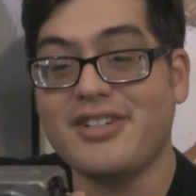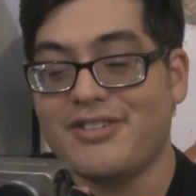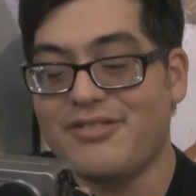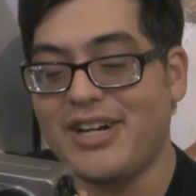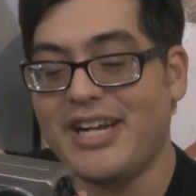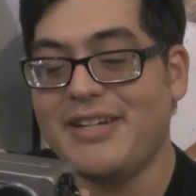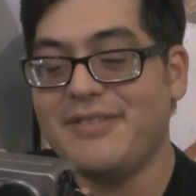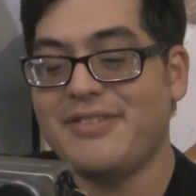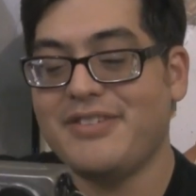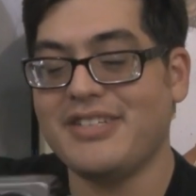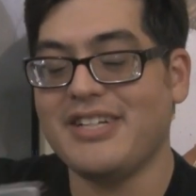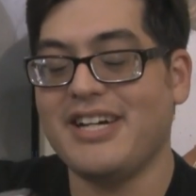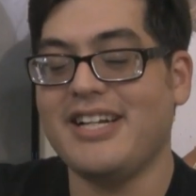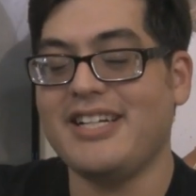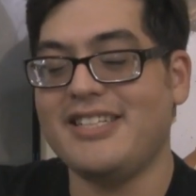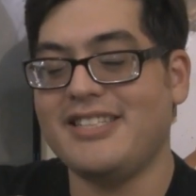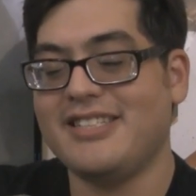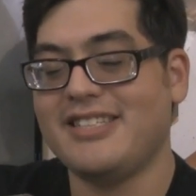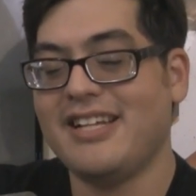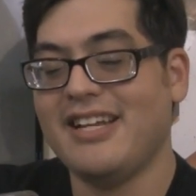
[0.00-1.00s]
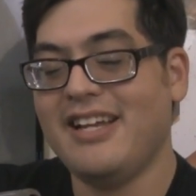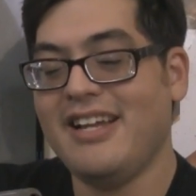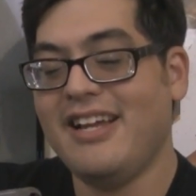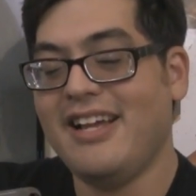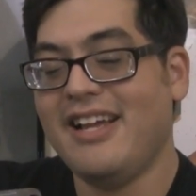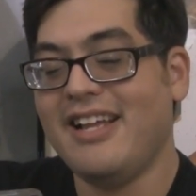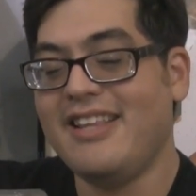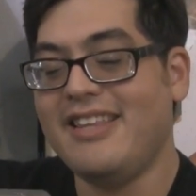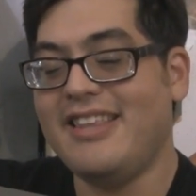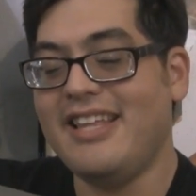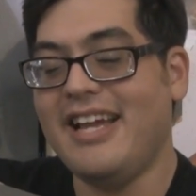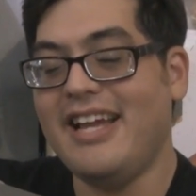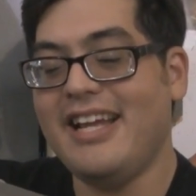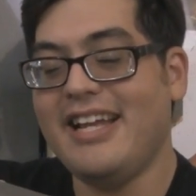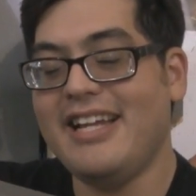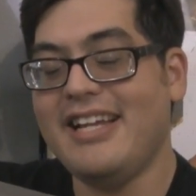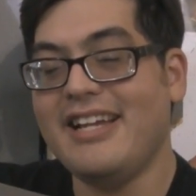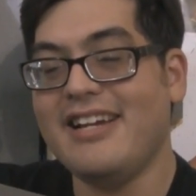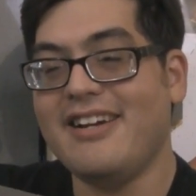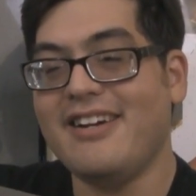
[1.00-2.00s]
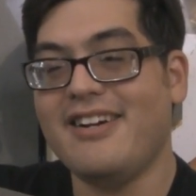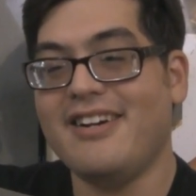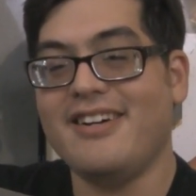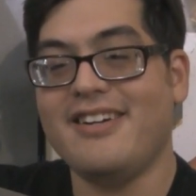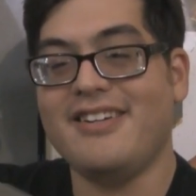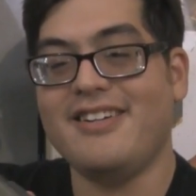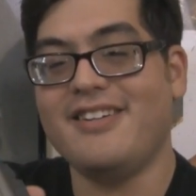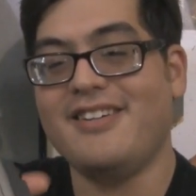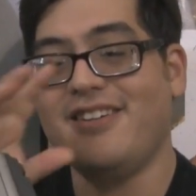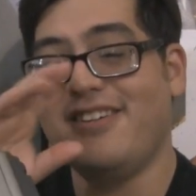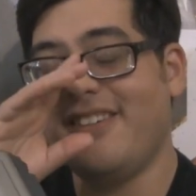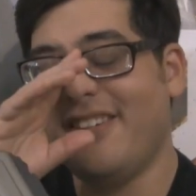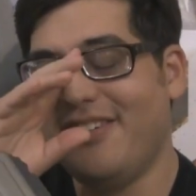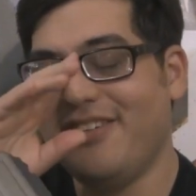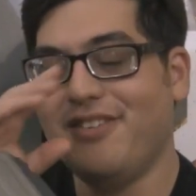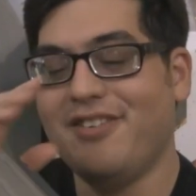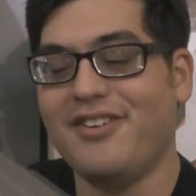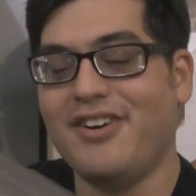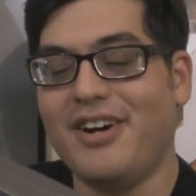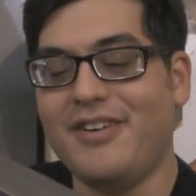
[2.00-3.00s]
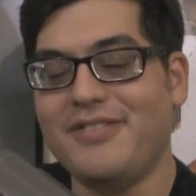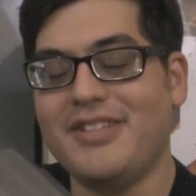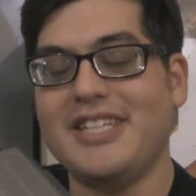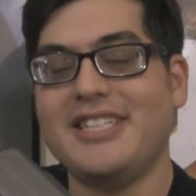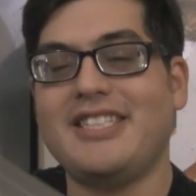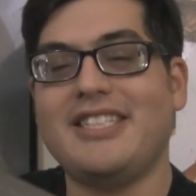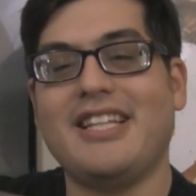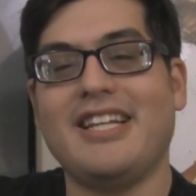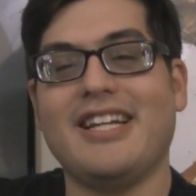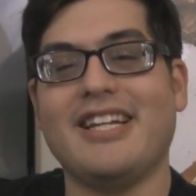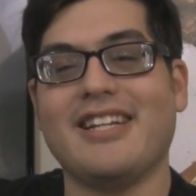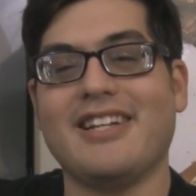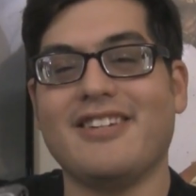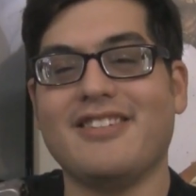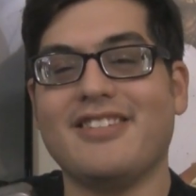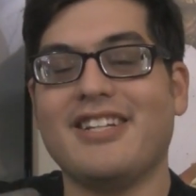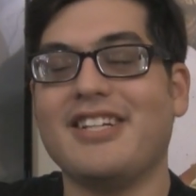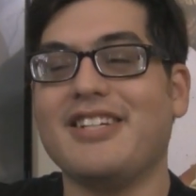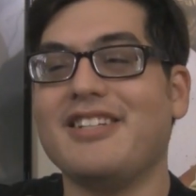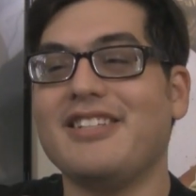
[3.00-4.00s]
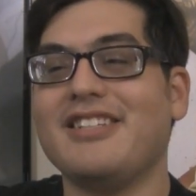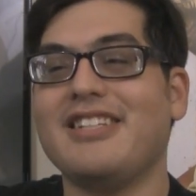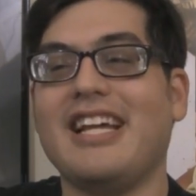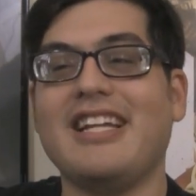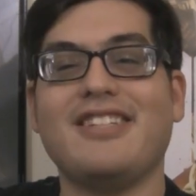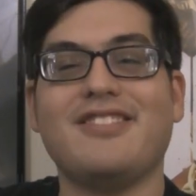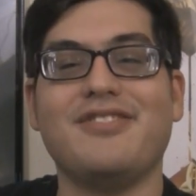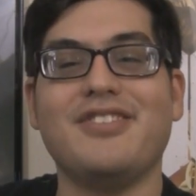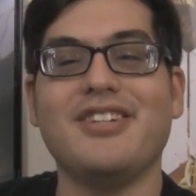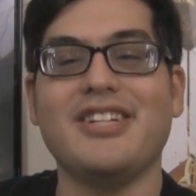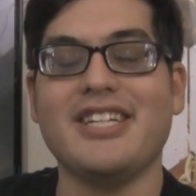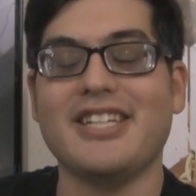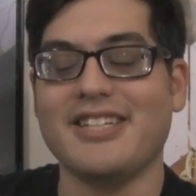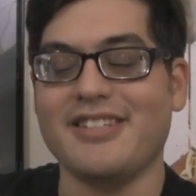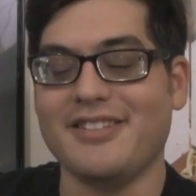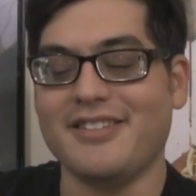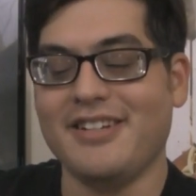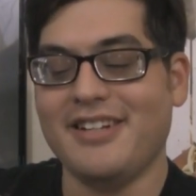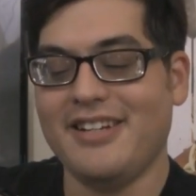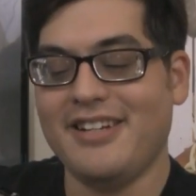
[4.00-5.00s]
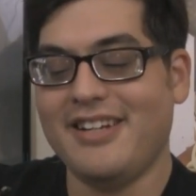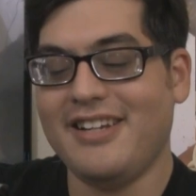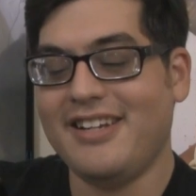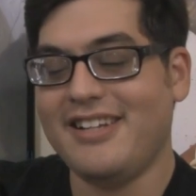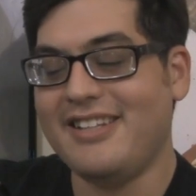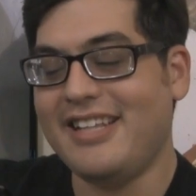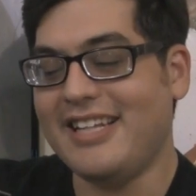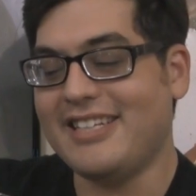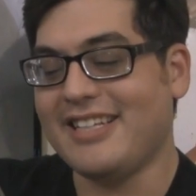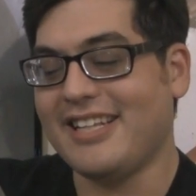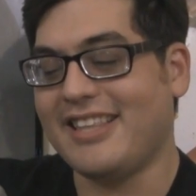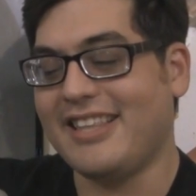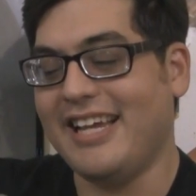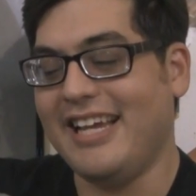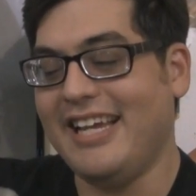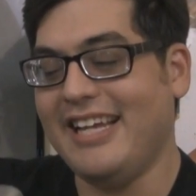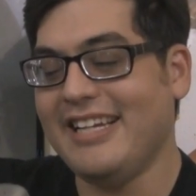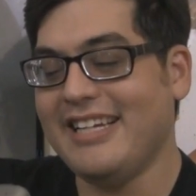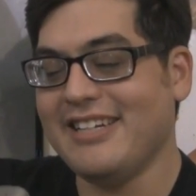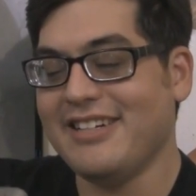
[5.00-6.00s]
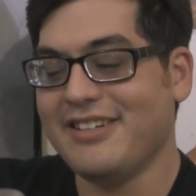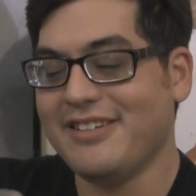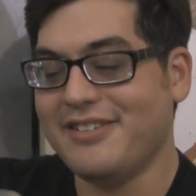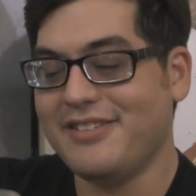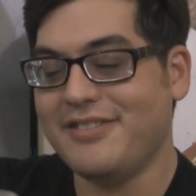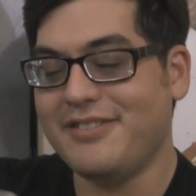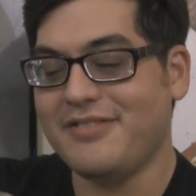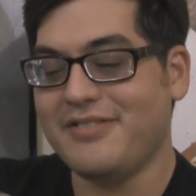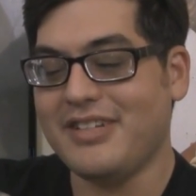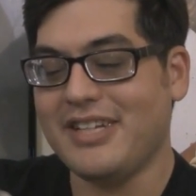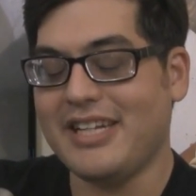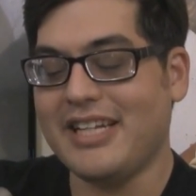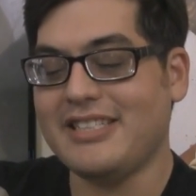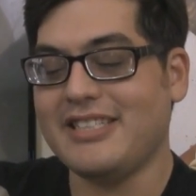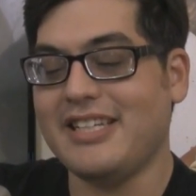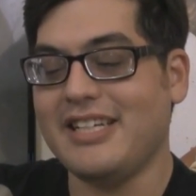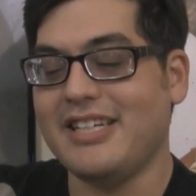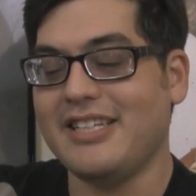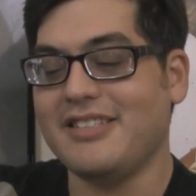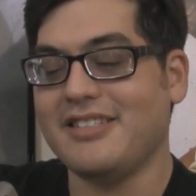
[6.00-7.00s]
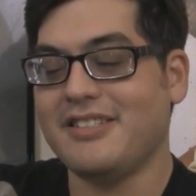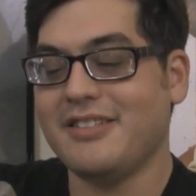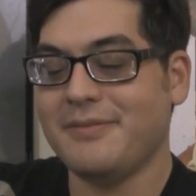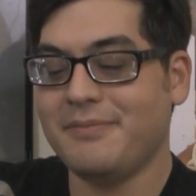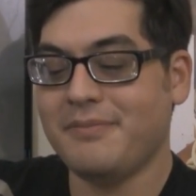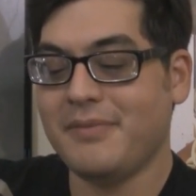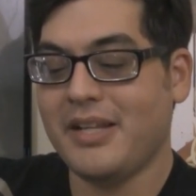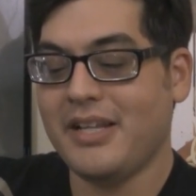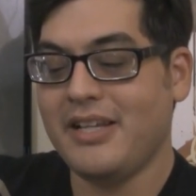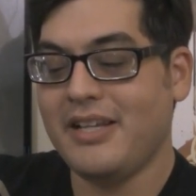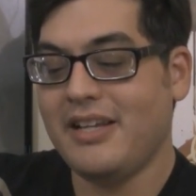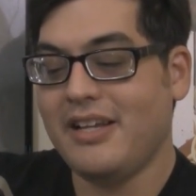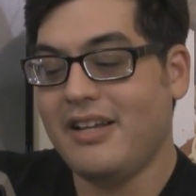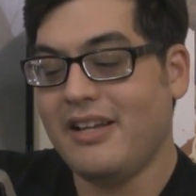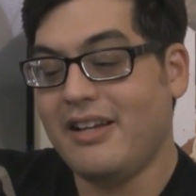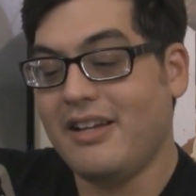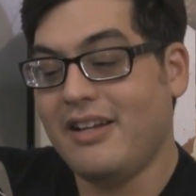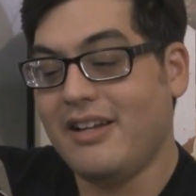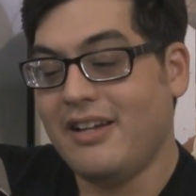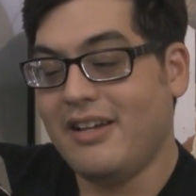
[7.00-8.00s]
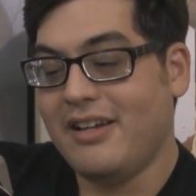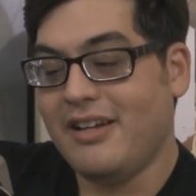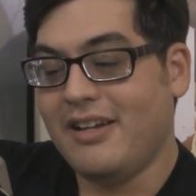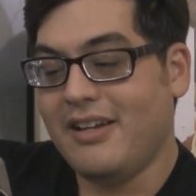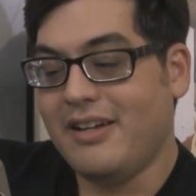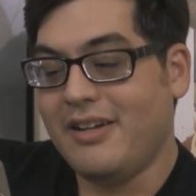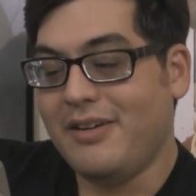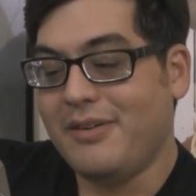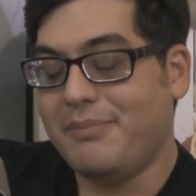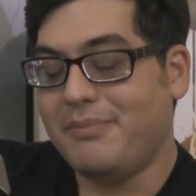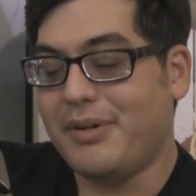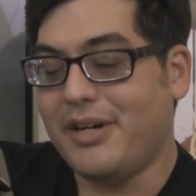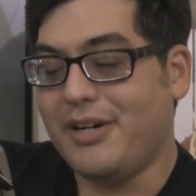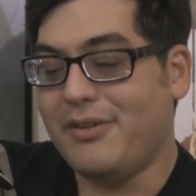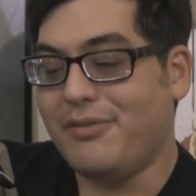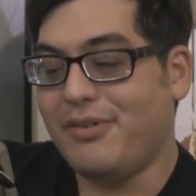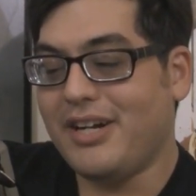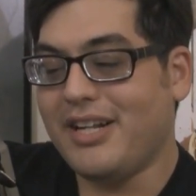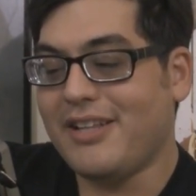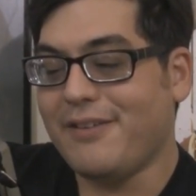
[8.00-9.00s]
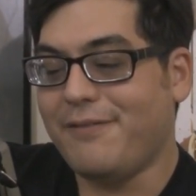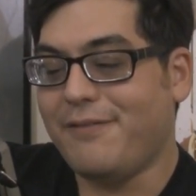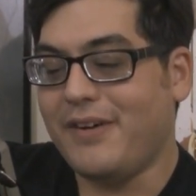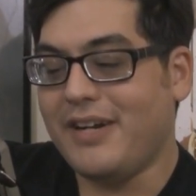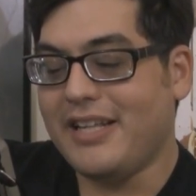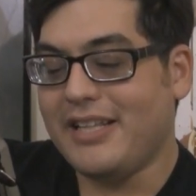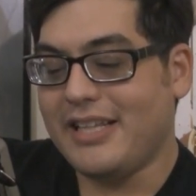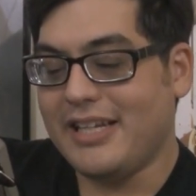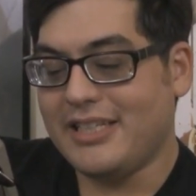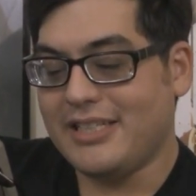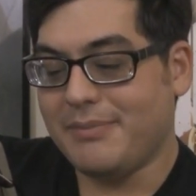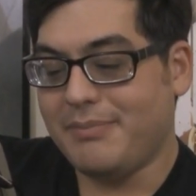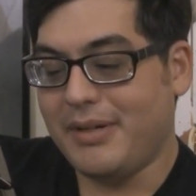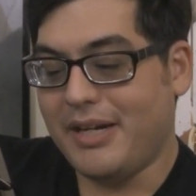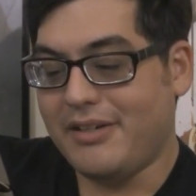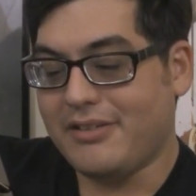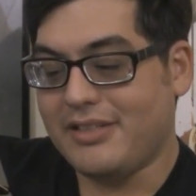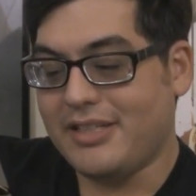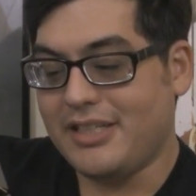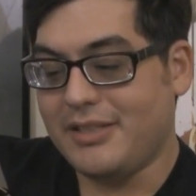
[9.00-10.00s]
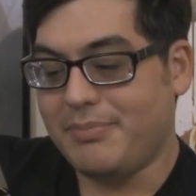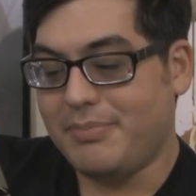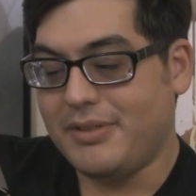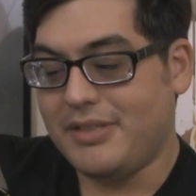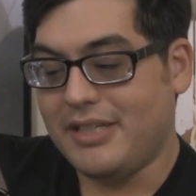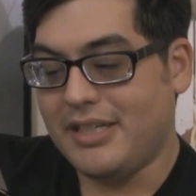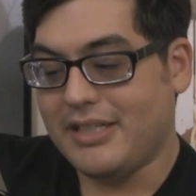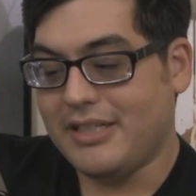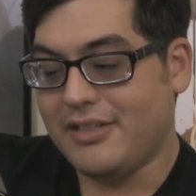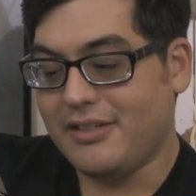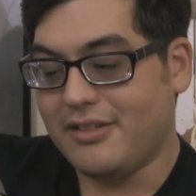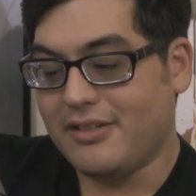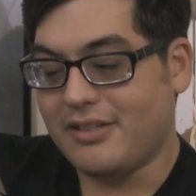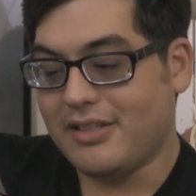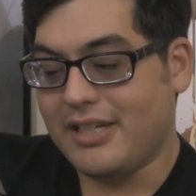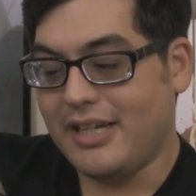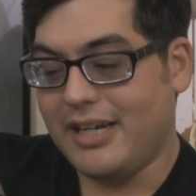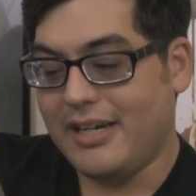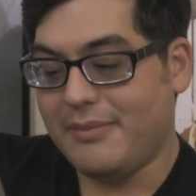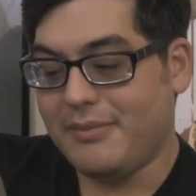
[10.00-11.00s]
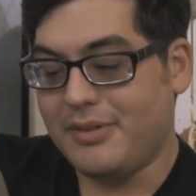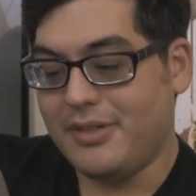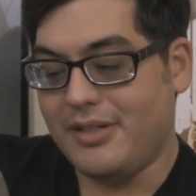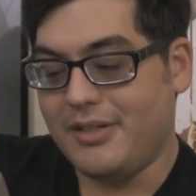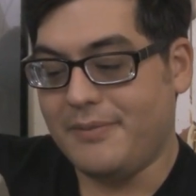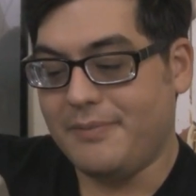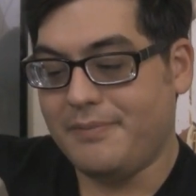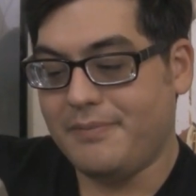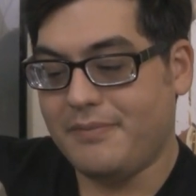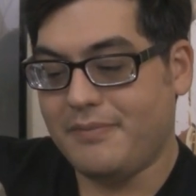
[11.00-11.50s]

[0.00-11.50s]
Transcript: grave sites, they love this thing. I was like, that's a thing? I guess it is. But one of the funny things about this particular camera